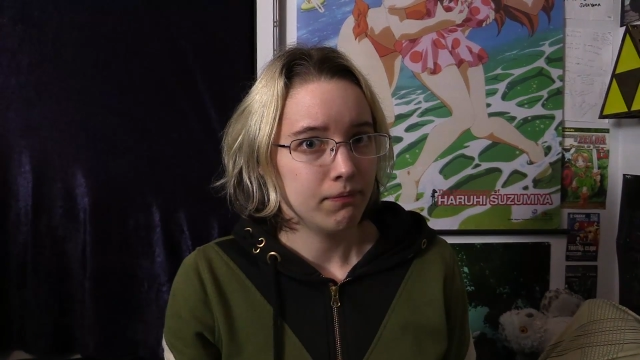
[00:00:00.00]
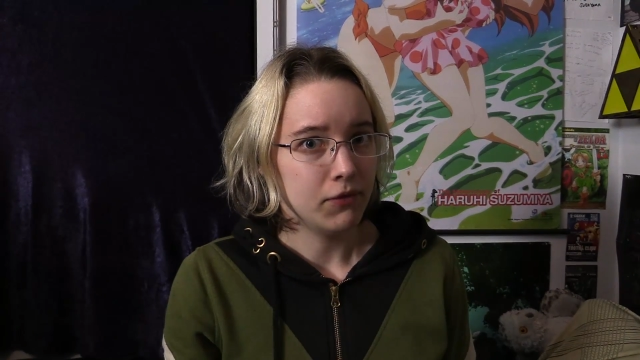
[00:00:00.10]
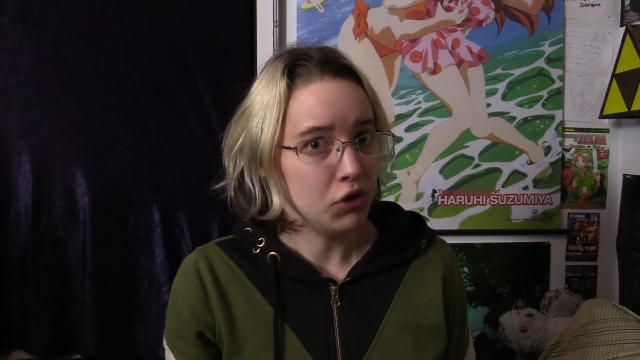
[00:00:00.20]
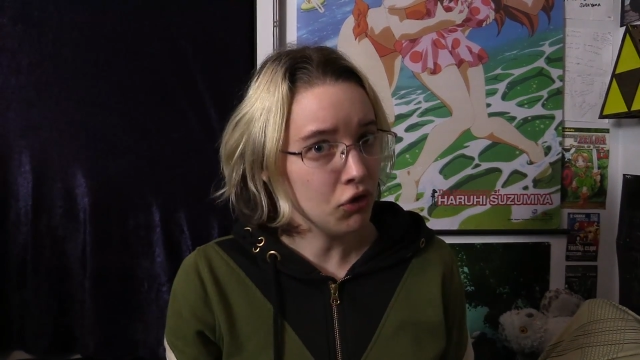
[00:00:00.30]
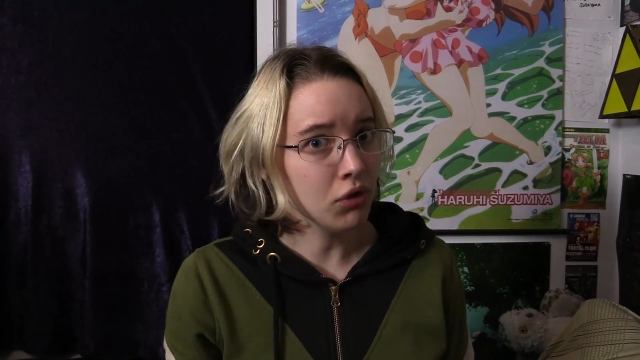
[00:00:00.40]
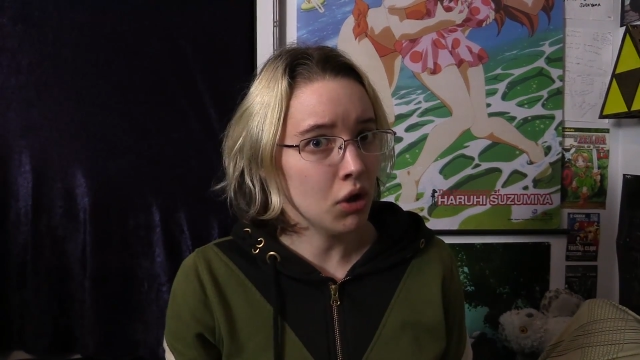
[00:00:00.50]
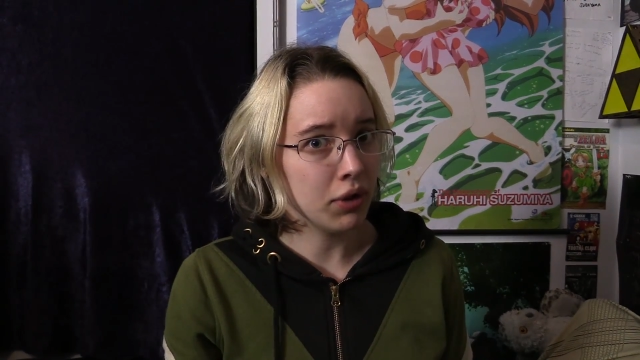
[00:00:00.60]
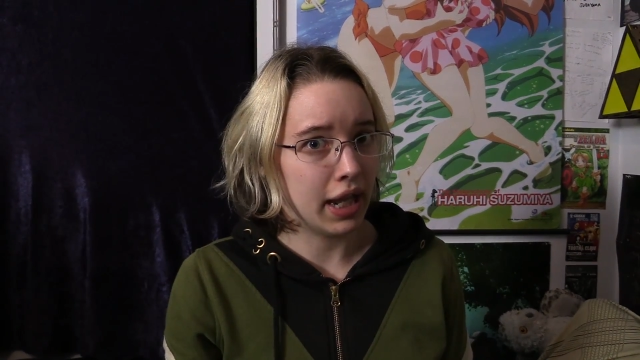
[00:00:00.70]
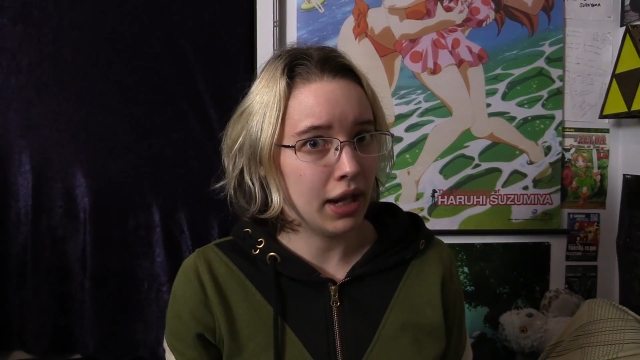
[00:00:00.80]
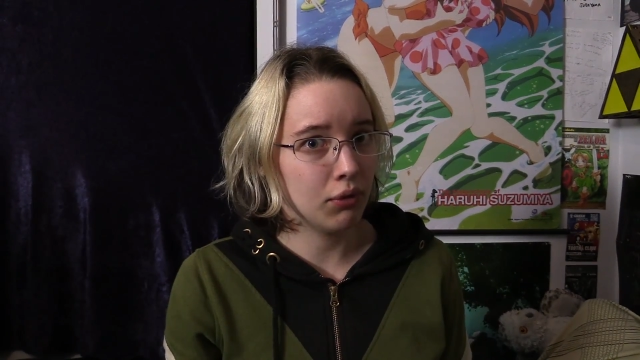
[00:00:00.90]
You do know
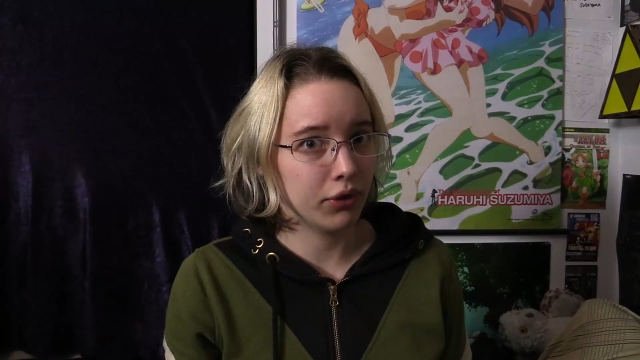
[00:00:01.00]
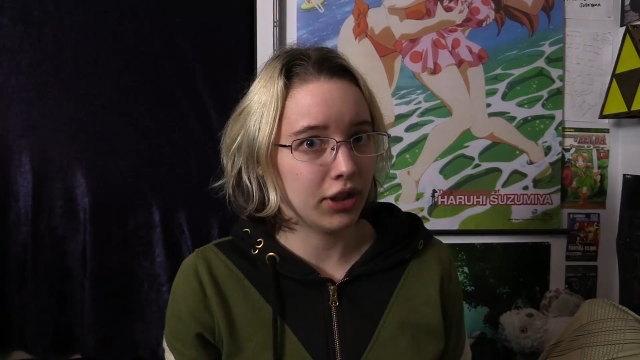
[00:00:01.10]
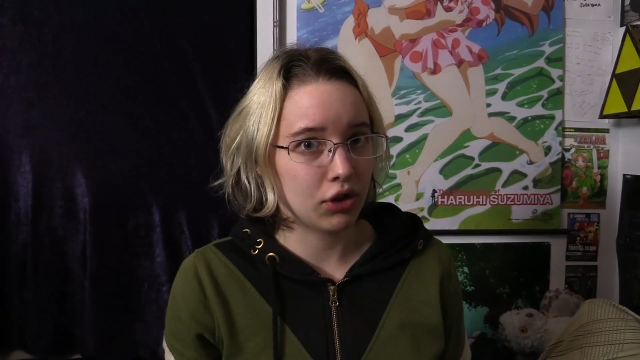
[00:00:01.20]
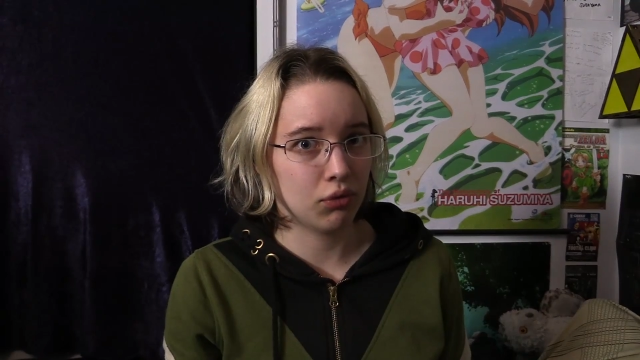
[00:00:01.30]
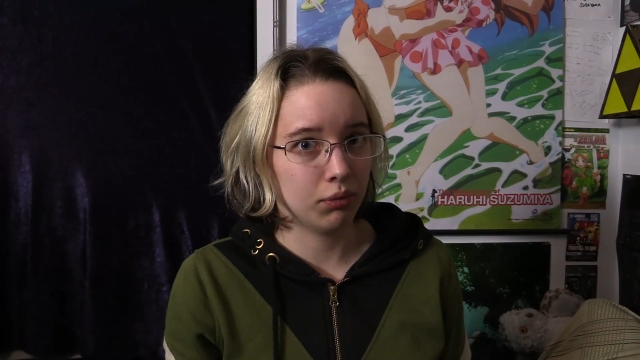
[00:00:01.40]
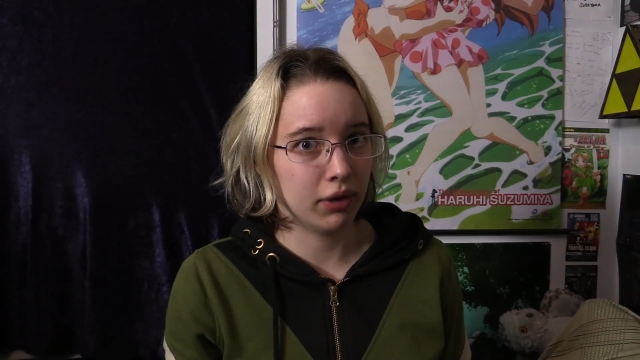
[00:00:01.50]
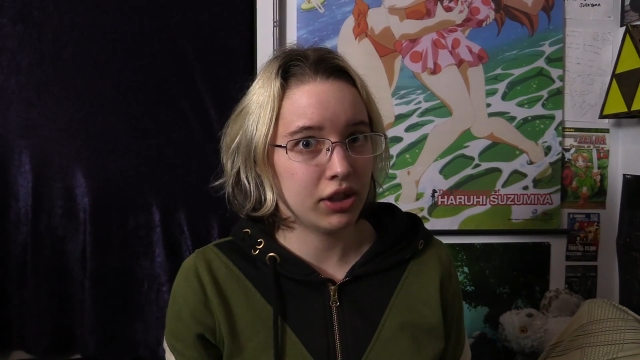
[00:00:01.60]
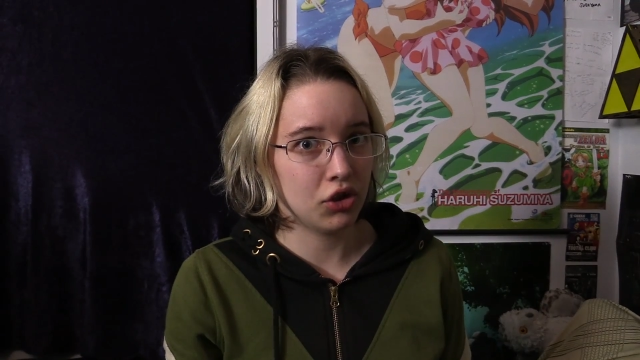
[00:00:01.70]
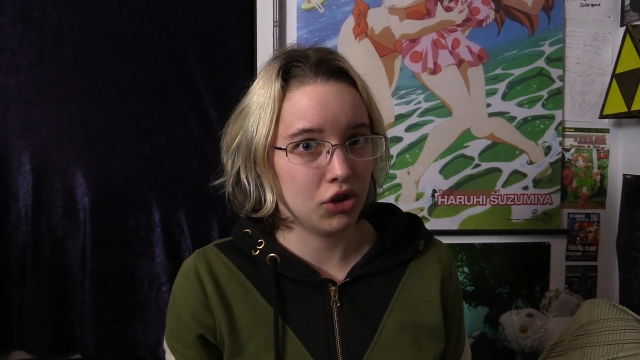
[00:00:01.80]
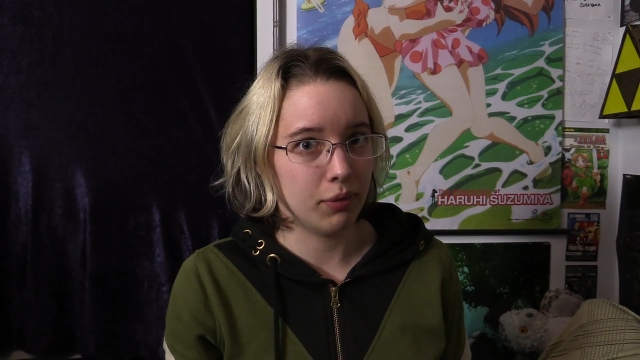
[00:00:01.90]
that heterosexual
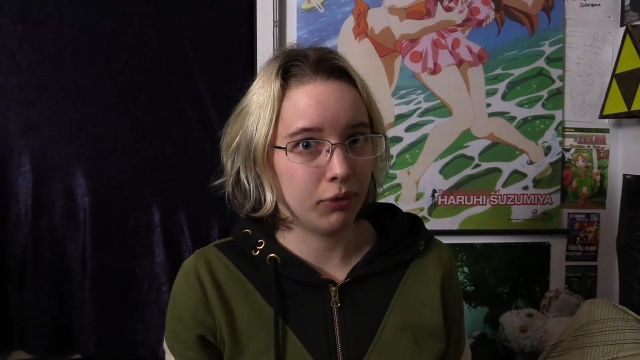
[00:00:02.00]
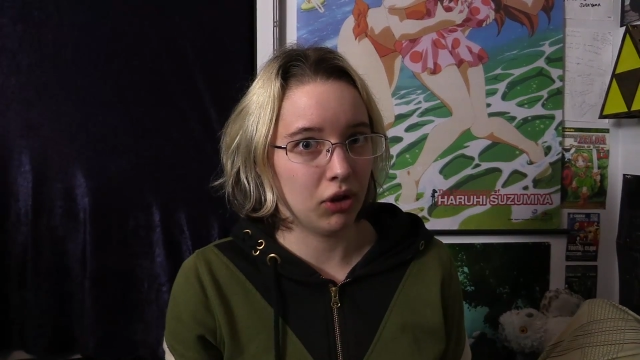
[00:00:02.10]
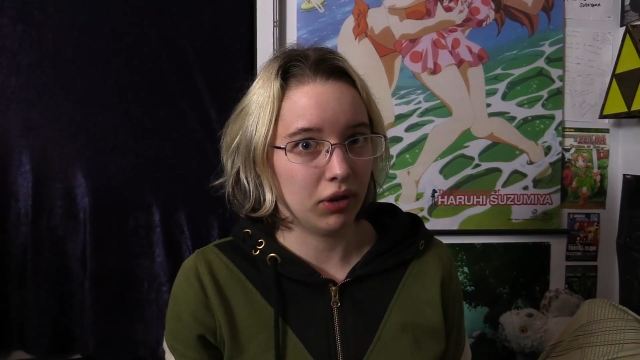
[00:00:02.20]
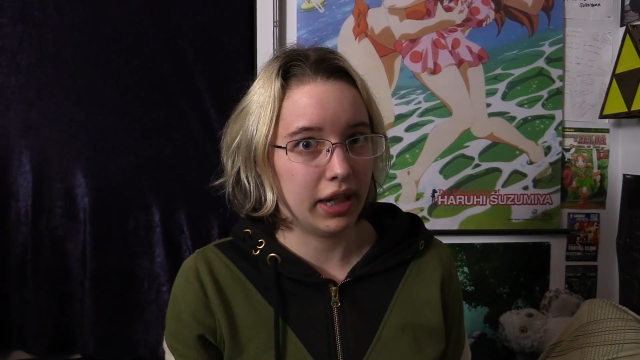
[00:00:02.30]
relationships are